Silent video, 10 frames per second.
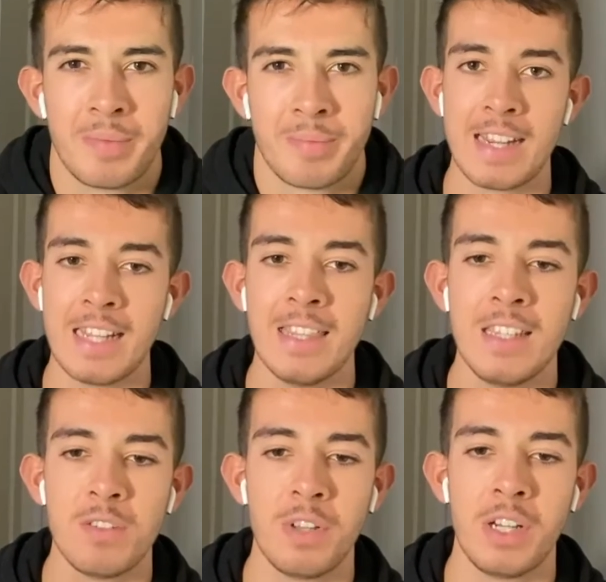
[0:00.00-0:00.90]
In these
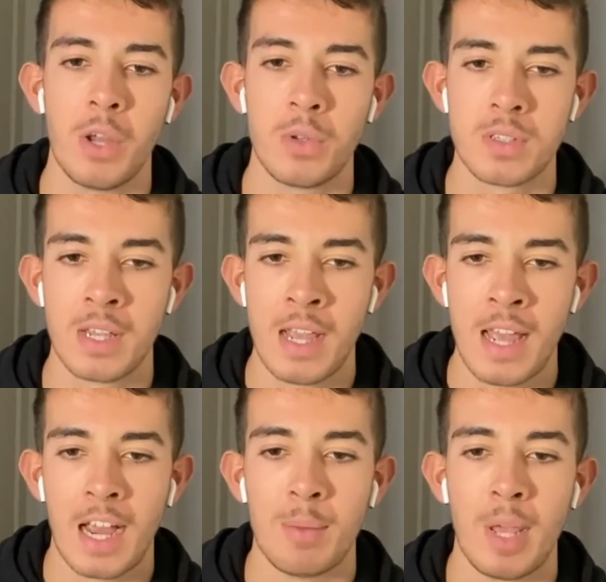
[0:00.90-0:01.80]
videos,
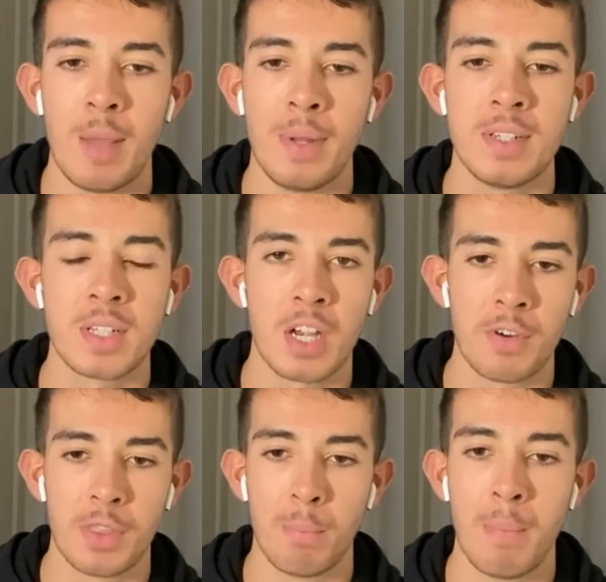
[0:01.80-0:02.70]
I'm aiming to cover the
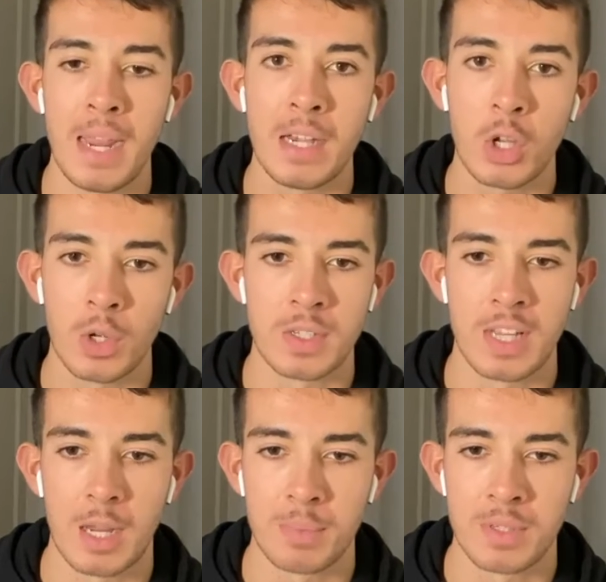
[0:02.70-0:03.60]
main
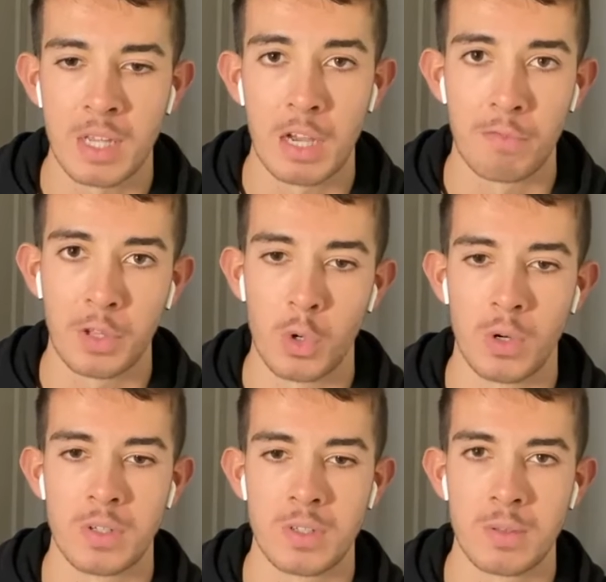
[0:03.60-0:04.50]
concepts of the course.